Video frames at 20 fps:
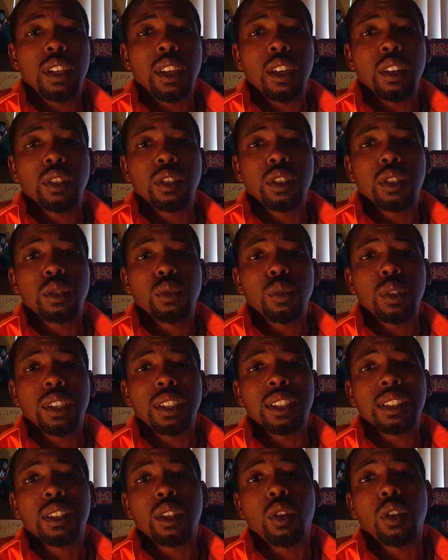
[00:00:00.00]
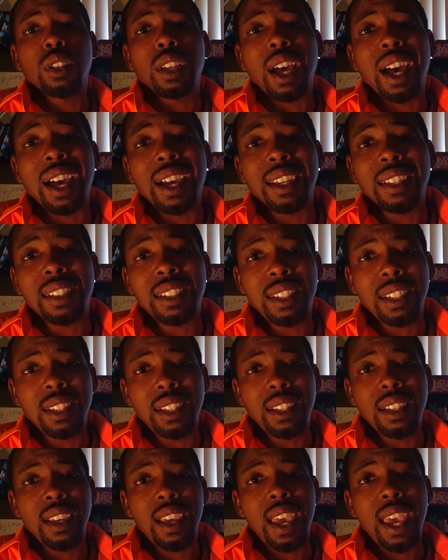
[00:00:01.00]
now to what is called
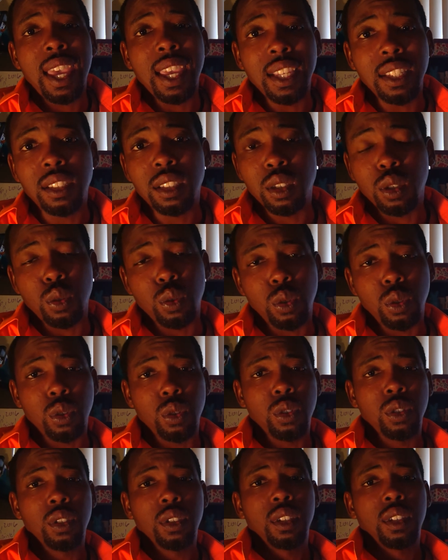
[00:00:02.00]
ITA school.